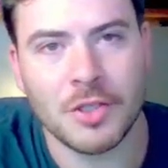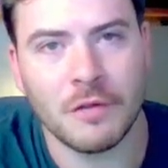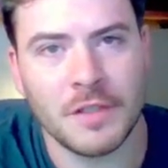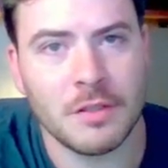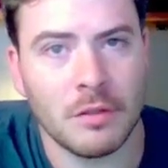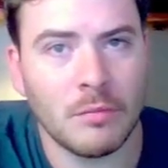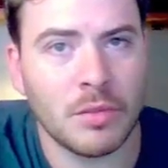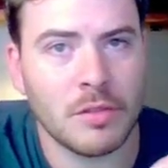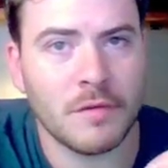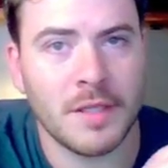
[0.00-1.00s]
of
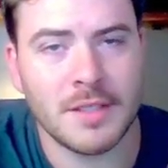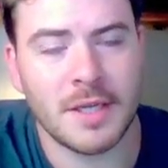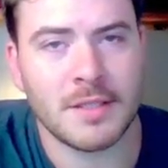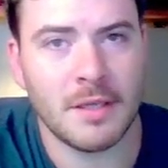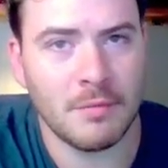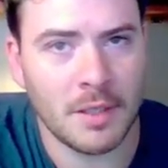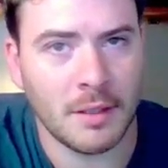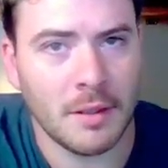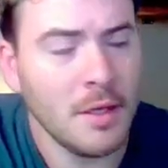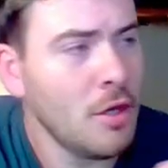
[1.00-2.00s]
examples of the exact same
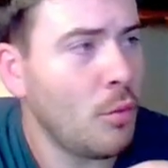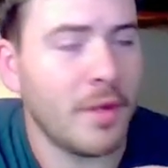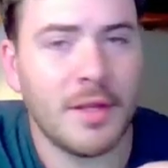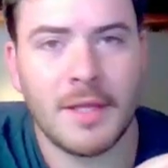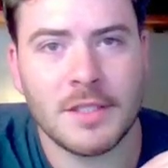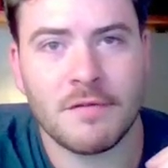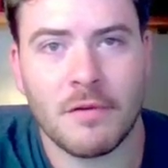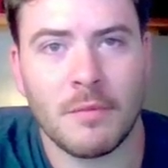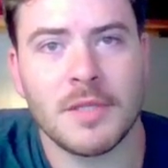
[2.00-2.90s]
gun, whether that's from the